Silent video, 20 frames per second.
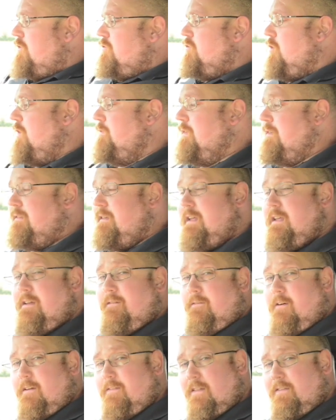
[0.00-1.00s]
driver's seat,
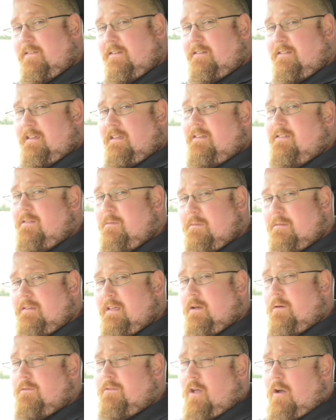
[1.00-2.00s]
you find that the seats
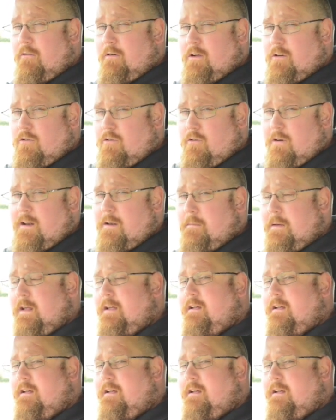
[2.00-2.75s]
themselves are incredibly